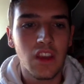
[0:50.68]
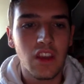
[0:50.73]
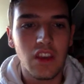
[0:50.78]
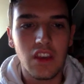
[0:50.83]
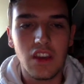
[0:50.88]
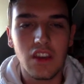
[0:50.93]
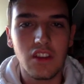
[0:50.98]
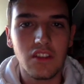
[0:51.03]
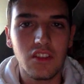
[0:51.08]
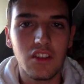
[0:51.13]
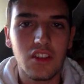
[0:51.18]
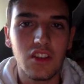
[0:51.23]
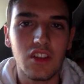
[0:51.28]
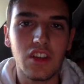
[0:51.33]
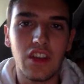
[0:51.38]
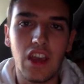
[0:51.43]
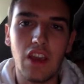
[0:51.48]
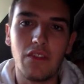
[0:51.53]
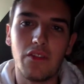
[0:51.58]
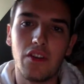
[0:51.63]
He easily could
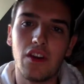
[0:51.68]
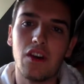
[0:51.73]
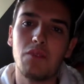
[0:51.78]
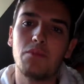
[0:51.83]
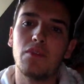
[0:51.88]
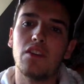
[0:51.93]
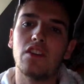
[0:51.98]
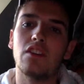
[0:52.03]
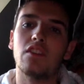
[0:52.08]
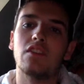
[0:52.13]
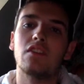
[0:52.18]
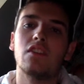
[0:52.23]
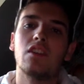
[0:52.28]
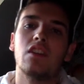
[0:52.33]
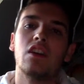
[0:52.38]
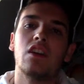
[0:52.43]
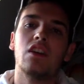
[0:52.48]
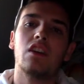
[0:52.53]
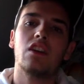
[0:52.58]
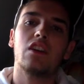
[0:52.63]
have gave up and
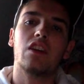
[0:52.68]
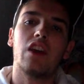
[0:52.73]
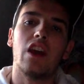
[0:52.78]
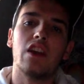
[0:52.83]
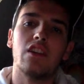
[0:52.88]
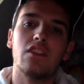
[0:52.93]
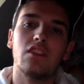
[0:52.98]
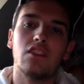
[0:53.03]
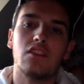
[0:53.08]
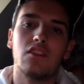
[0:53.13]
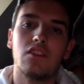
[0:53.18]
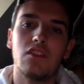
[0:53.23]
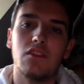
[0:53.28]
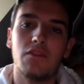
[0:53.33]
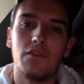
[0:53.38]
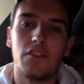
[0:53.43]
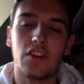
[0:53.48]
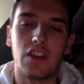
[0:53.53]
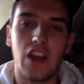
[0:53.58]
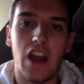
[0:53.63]
kind of just
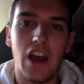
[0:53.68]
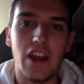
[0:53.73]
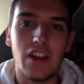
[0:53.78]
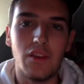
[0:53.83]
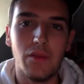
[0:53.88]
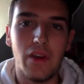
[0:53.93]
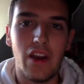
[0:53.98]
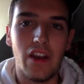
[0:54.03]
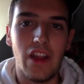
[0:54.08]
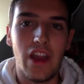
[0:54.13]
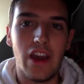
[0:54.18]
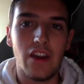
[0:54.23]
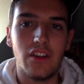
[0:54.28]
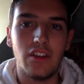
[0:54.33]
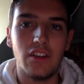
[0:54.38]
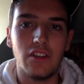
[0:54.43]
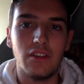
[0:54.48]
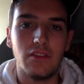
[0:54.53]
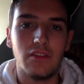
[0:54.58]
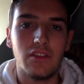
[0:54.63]
forgotten about how
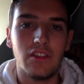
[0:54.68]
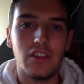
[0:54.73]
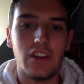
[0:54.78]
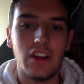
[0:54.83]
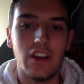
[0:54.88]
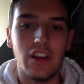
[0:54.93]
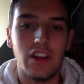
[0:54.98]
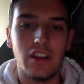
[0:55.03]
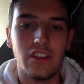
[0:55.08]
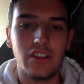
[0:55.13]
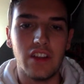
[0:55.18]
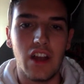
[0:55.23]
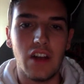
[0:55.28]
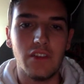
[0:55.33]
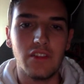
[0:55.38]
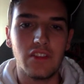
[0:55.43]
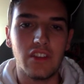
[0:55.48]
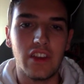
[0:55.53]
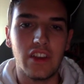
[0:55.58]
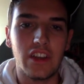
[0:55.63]
to
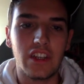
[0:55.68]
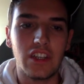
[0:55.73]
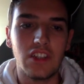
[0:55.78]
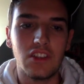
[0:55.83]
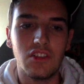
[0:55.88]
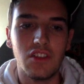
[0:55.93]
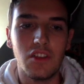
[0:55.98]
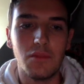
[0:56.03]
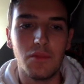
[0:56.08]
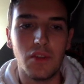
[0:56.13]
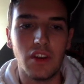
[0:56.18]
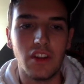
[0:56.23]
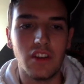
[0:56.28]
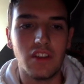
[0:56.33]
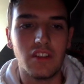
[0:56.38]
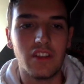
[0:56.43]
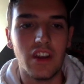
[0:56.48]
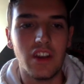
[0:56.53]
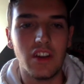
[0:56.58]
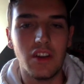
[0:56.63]
solve his leg injury, but he
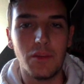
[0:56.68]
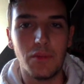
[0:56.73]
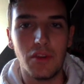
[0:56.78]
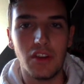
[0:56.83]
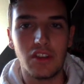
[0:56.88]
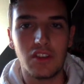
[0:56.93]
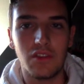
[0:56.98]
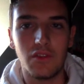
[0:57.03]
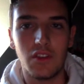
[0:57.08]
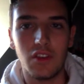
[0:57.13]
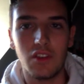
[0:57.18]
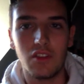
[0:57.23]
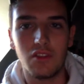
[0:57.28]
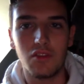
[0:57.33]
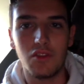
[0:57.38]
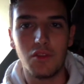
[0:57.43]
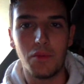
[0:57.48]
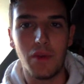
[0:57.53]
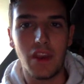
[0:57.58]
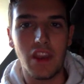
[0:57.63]
decided to persevere
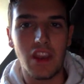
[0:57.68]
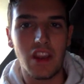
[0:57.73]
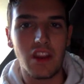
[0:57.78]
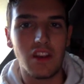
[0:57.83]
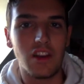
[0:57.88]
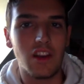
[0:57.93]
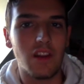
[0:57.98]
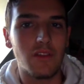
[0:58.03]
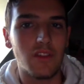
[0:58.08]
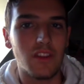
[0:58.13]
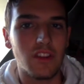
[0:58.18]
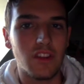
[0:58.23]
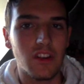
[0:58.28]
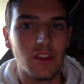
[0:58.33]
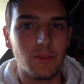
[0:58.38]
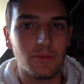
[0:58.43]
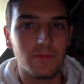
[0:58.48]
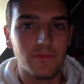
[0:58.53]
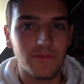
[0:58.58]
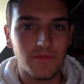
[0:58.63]
through the pain and
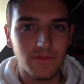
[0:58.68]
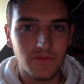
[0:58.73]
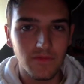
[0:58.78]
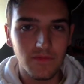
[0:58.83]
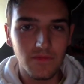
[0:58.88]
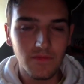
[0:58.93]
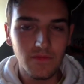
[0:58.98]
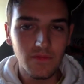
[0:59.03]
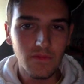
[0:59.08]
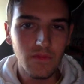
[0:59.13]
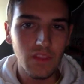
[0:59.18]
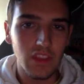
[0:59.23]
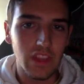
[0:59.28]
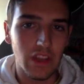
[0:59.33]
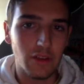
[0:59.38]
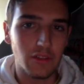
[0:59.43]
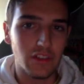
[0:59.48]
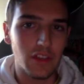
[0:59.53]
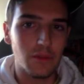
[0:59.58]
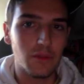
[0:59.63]
everything, and
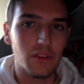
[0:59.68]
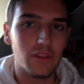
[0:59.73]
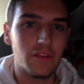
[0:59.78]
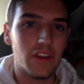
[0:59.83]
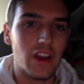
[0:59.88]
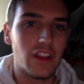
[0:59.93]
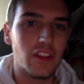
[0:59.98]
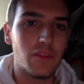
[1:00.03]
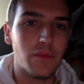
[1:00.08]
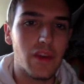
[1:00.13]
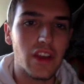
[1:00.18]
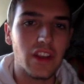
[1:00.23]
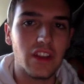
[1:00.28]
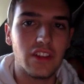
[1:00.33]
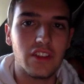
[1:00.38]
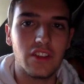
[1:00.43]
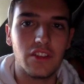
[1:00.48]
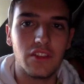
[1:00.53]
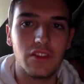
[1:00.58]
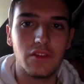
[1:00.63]
was able to finally make it
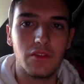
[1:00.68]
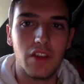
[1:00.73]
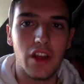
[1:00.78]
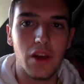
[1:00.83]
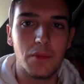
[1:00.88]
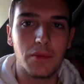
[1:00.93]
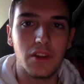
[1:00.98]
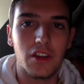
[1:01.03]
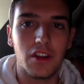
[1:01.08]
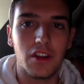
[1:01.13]
till help could